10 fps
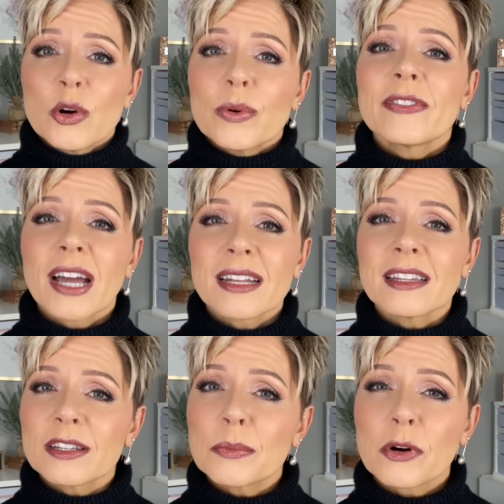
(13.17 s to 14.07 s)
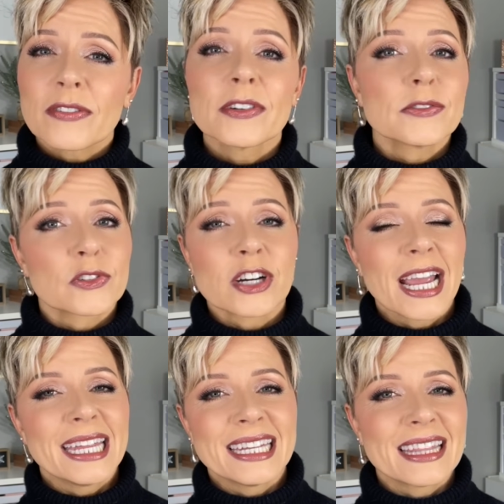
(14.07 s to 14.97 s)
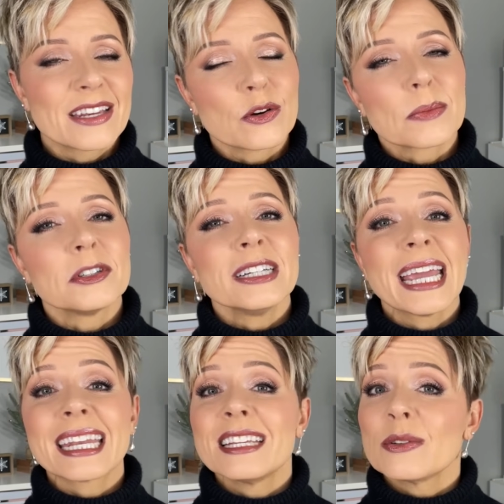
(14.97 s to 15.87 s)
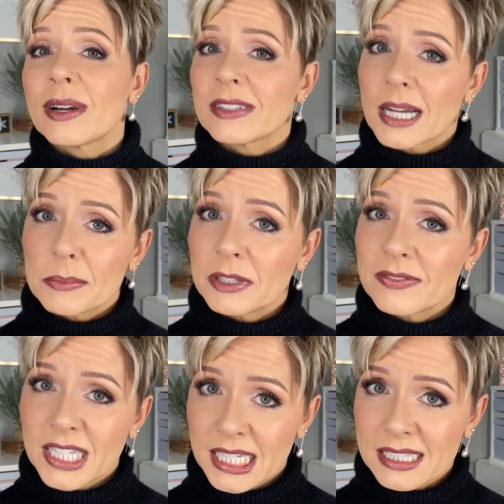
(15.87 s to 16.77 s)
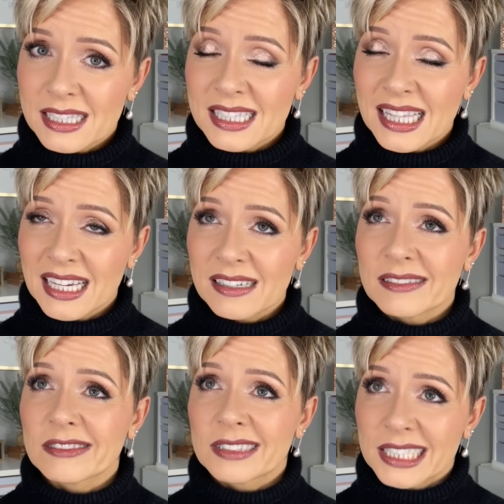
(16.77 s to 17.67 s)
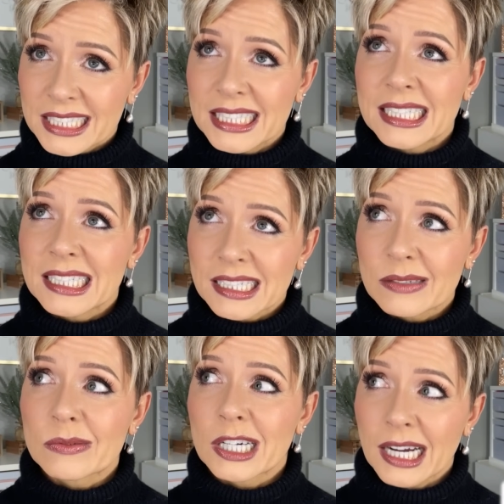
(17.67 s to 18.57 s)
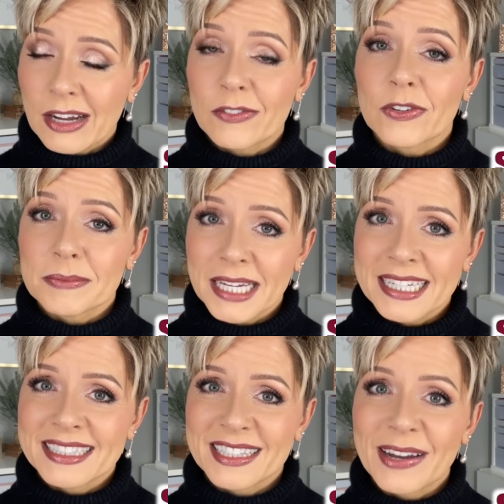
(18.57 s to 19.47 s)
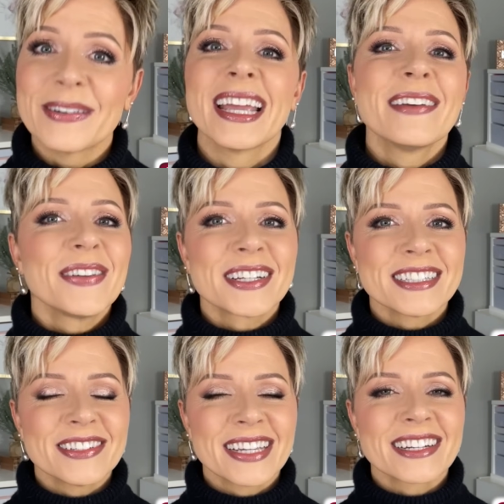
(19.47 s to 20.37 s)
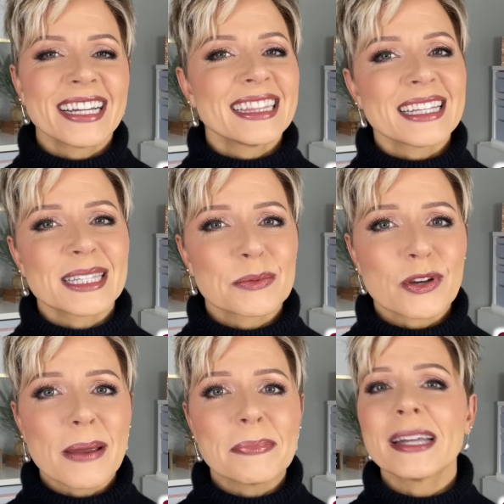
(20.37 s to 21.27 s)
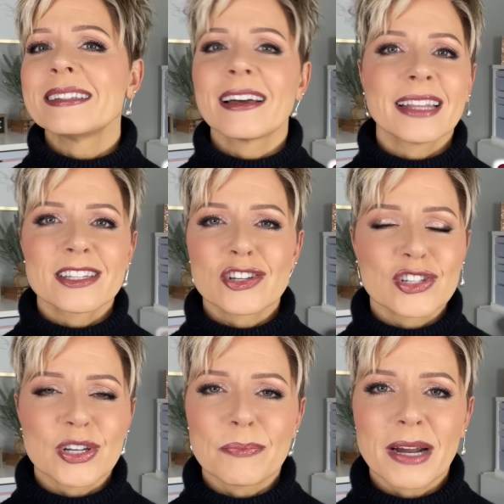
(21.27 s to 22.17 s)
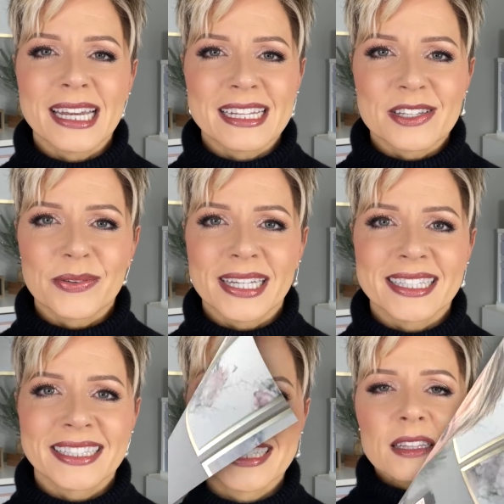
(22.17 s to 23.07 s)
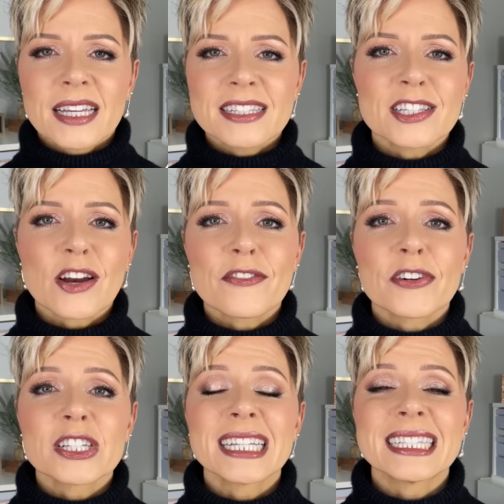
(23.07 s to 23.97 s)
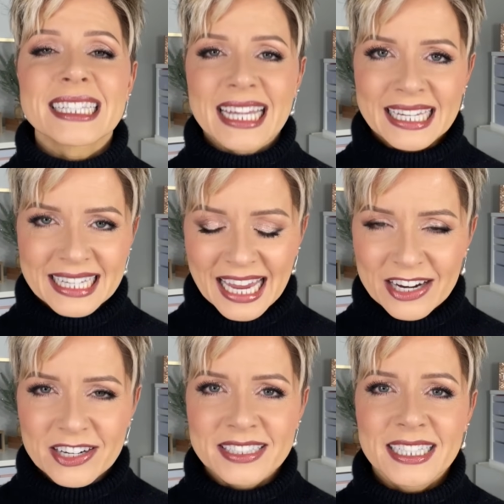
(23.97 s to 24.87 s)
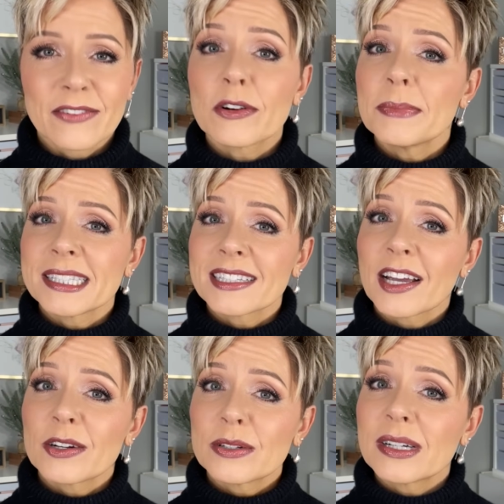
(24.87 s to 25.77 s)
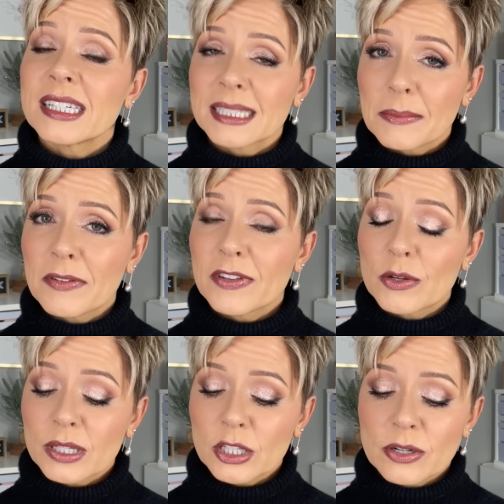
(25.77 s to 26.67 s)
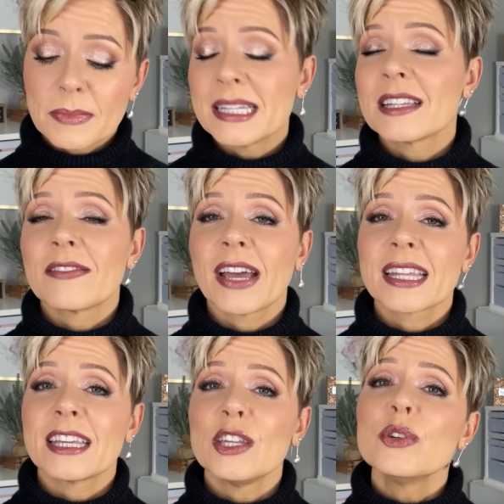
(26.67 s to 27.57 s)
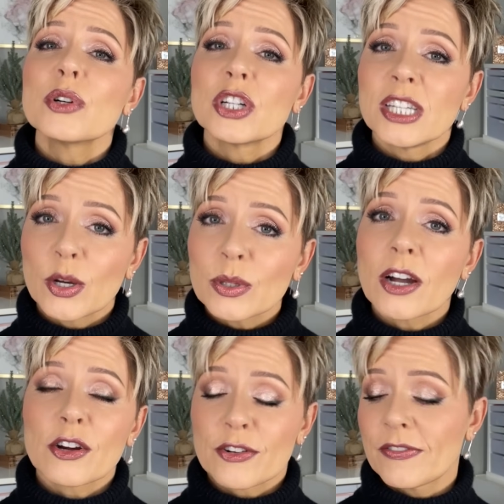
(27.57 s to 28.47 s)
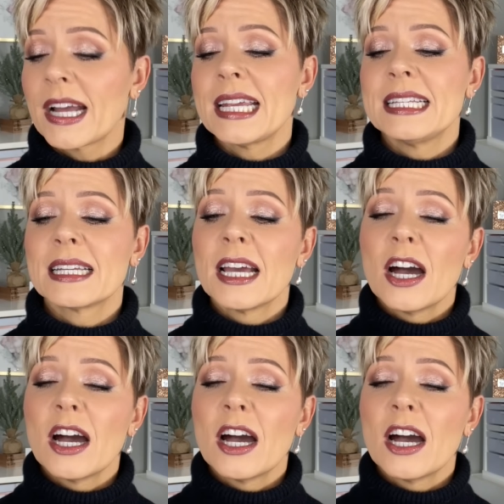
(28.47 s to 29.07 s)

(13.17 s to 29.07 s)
we've got a little more of a variety than normal, and I do have a couple of duds that really didn't work out for me. So if you're new here, hit that subscribe button. Now let's just jump right into it. Let's start first at skincare. Several months ago, some of you alerted me to the fact that you could no longer find